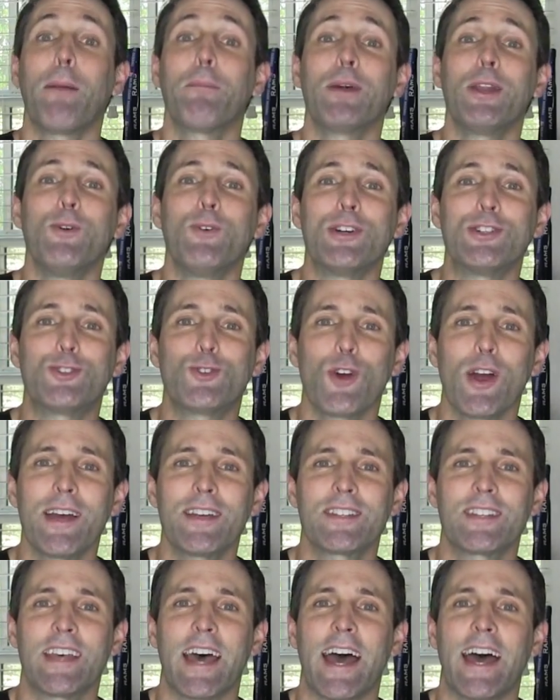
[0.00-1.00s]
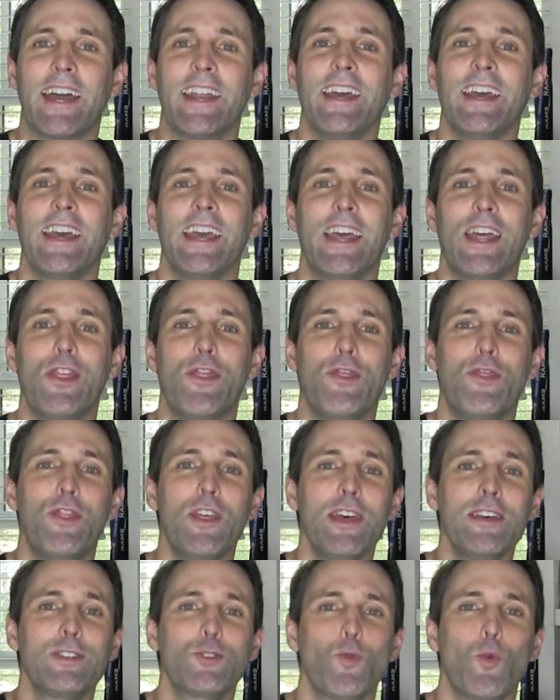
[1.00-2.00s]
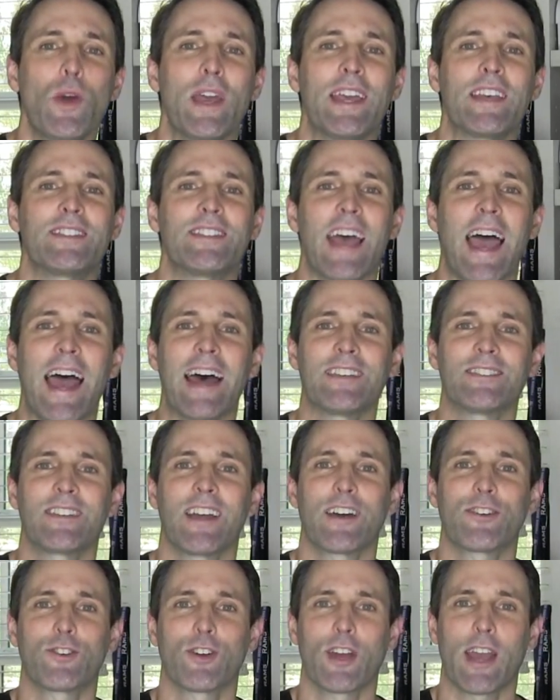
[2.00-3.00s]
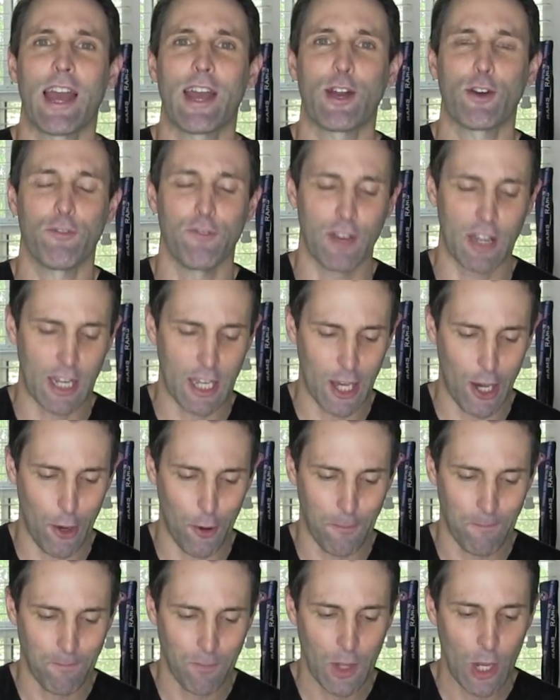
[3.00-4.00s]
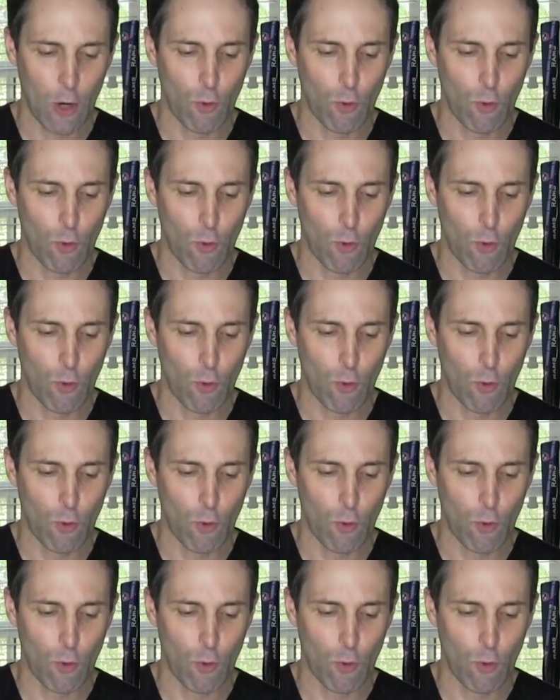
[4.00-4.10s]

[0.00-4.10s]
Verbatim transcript: I'm going to address that in this week's Ask Doctor Geier video.